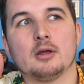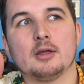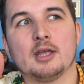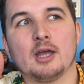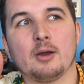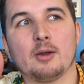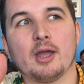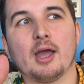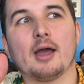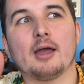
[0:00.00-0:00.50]

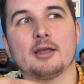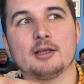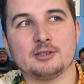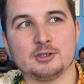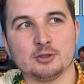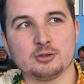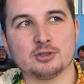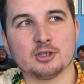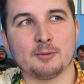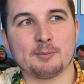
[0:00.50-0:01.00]
Yeah,
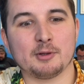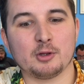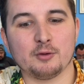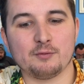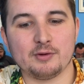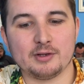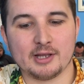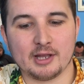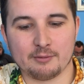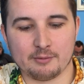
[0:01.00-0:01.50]
he's used Zombie
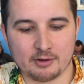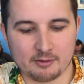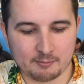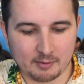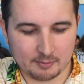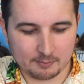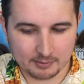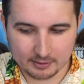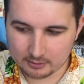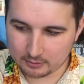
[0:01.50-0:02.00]
Luffy to get rid of
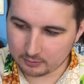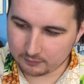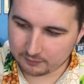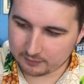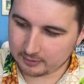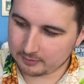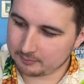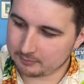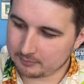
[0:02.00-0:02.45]
my big Luffy.